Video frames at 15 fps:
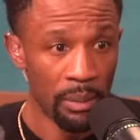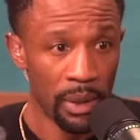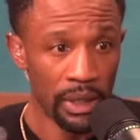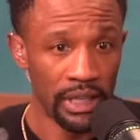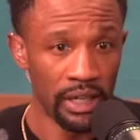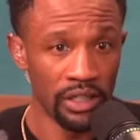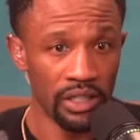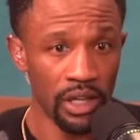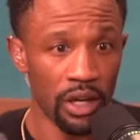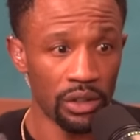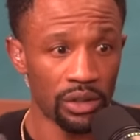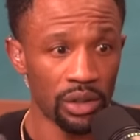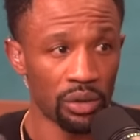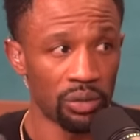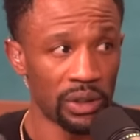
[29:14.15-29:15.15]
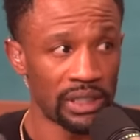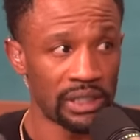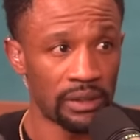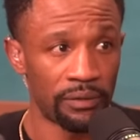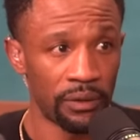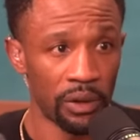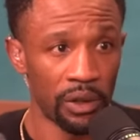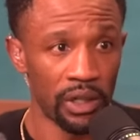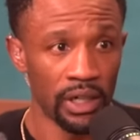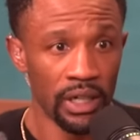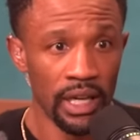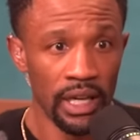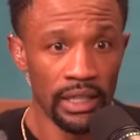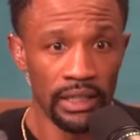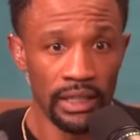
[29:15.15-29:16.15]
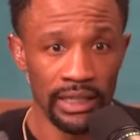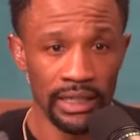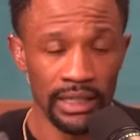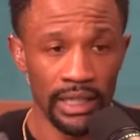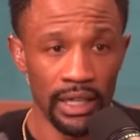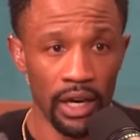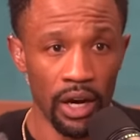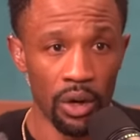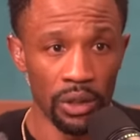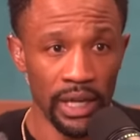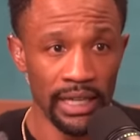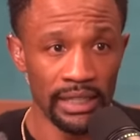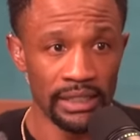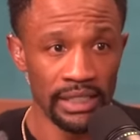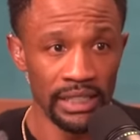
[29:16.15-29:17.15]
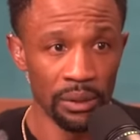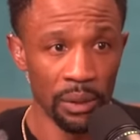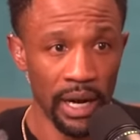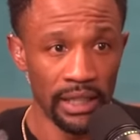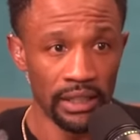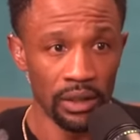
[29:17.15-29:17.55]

But there's also risk for the OKC way.